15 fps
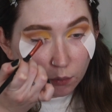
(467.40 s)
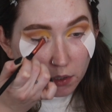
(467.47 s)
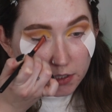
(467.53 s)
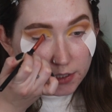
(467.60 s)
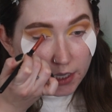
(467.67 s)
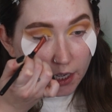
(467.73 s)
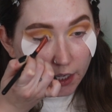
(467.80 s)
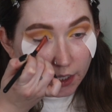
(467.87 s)

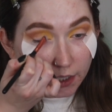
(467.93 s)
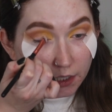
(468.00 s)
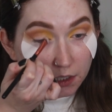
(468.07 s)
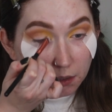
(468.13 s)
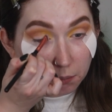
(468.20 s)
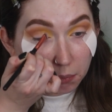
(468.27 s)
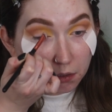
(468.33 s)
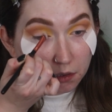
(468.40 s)
was a
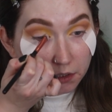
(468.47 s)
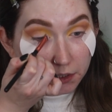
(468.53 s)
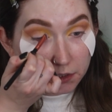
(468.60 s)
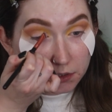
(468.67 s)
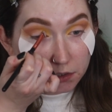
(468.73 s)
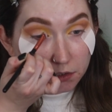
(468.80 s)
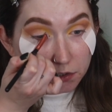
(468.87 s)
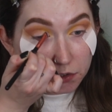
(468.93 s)

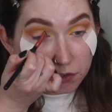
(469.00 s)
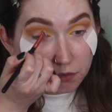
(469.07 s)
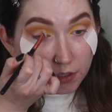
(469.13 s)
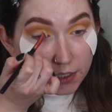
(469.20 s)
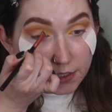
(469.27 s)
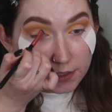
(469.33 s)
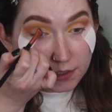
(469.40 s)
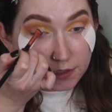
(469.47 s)
complete
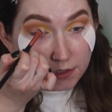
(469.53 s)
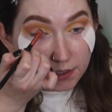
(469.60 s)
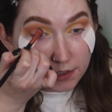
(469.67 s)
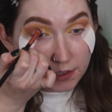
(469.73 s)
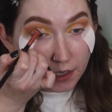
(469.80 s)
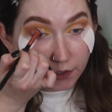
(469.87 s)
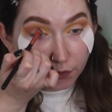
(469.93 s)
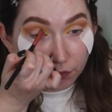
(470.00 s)
disgrace to
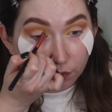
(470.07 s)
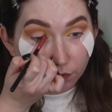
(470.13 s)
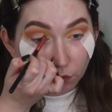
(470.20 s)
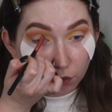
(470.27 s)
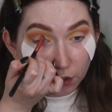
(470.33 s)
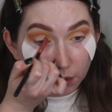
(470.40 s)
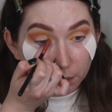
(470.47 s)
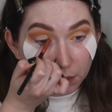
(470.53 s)
said
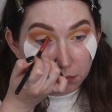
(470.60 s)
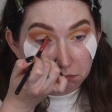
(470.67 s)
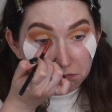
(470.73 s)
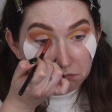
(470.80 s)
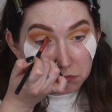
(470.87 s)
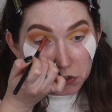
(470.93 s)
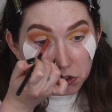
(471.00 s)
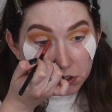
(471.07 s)
uniform,
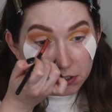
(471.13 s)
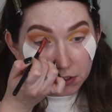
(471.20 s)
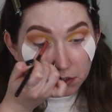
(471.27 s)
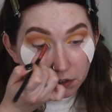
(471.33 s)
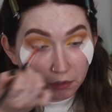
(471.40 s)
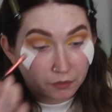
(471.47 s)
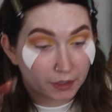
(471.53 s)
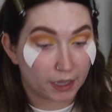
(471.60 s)
she
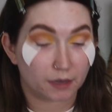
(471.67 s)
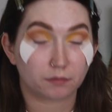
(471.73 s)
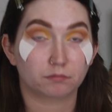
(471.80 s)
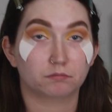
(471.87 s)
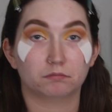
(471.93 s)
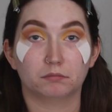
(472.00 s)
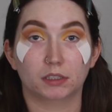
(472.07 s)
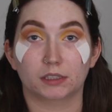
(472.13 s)
didn't know that,
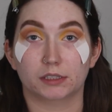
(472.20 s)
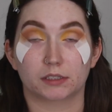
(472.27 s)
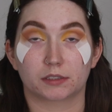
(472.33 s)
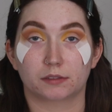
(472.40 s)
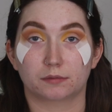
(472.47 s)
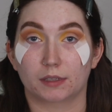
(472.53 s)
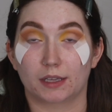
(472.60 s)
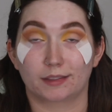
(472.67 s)
at
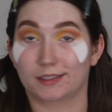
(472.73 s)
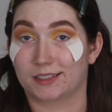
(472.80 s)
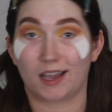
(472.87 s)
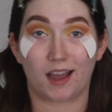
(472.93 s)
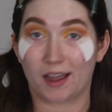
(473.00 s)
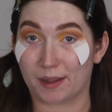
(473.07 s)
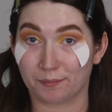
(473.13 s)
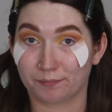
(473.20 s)
least at the
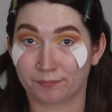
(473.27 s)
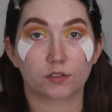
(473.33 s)
time.